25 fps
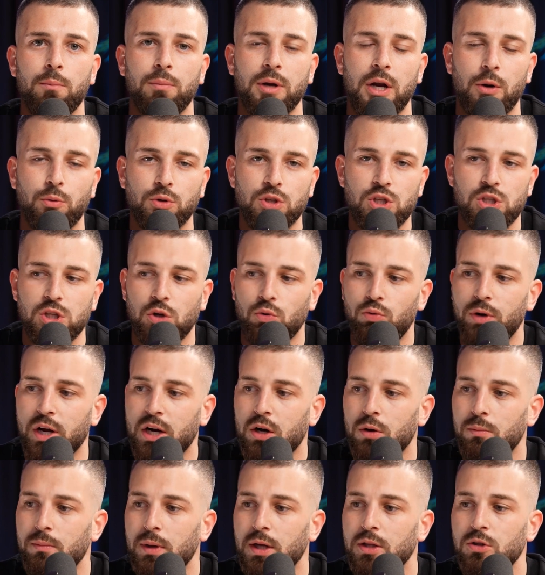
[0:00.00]
But I would still
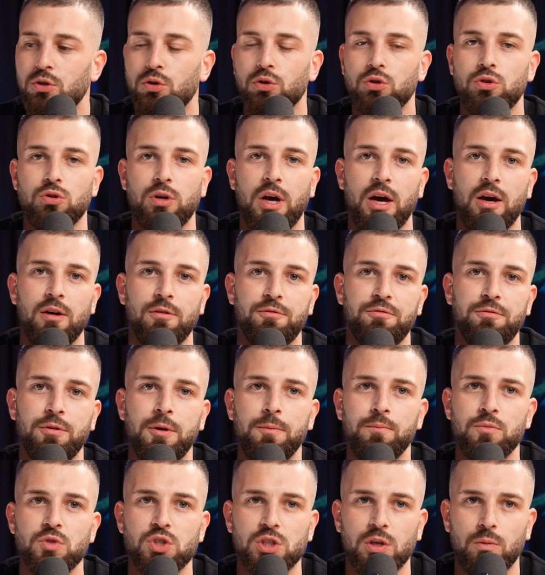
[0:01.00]
recommend you to have
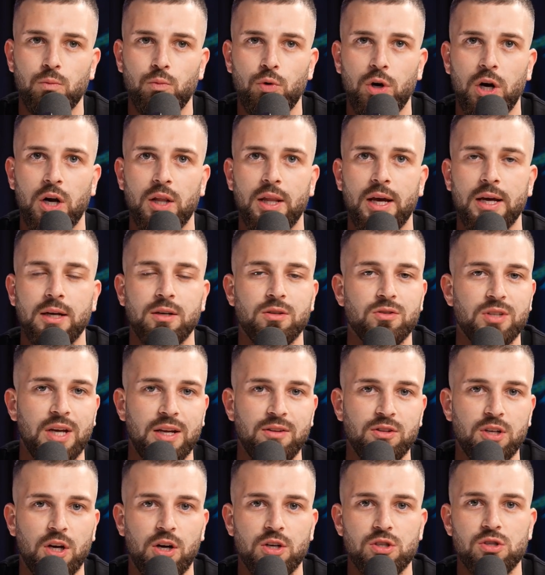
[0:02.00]
somewhere like
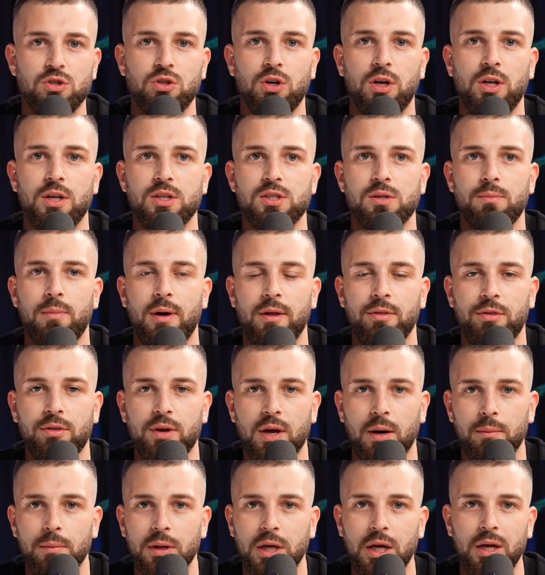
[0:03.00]
$10,000 a month
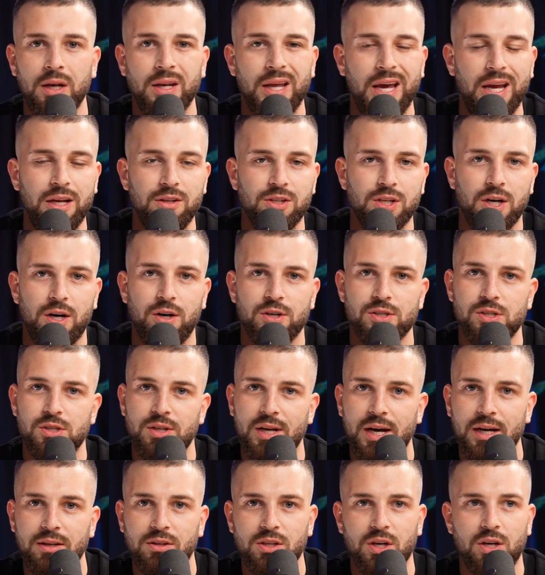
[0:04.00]
coming in, 8,000,
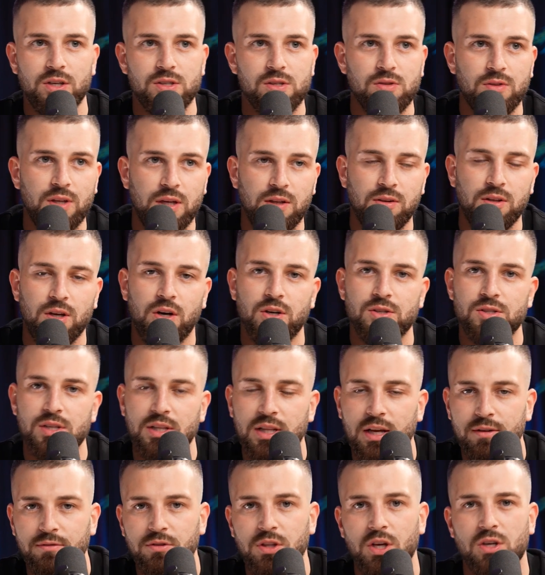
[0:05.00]
9,000, 10,000,
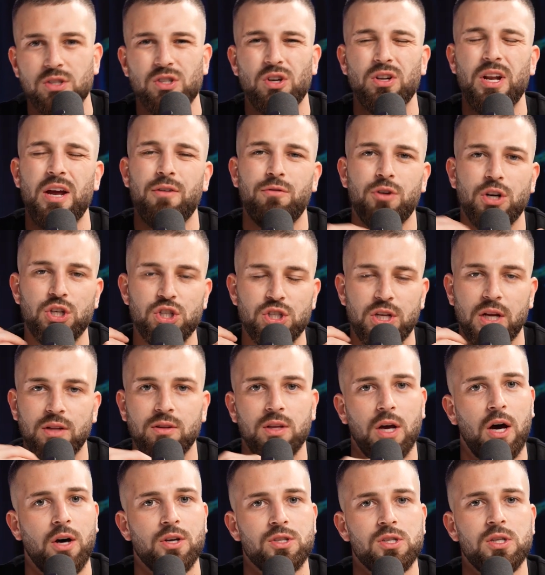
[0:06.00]
11,000, on average
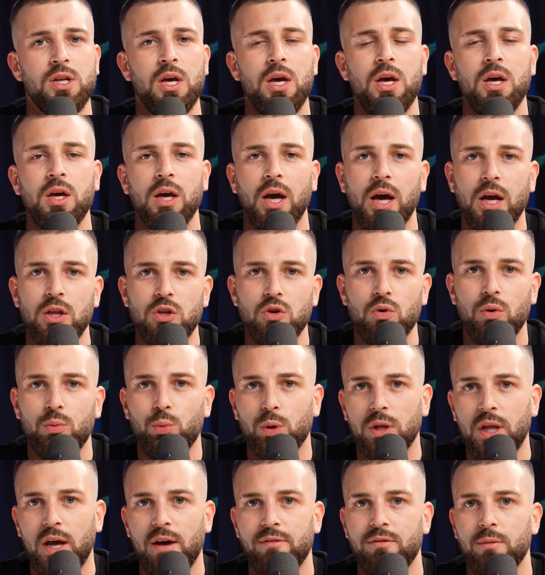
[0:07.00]
10,000, and you
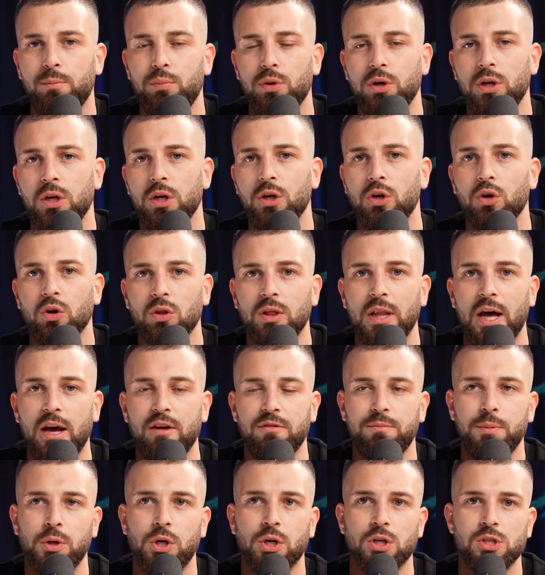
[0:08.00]
will have a pretty good
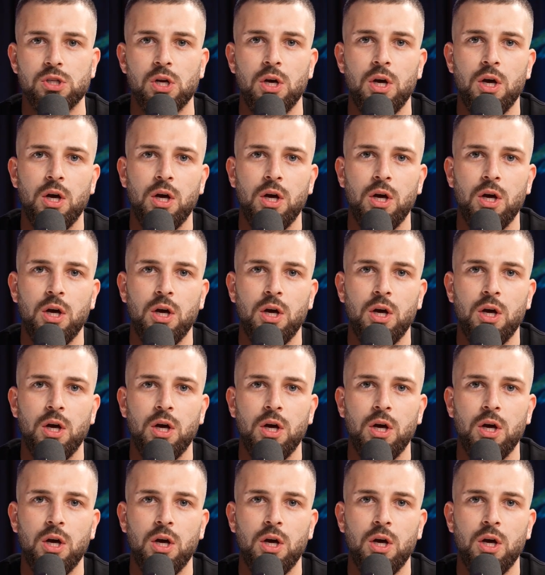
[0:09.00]
life, because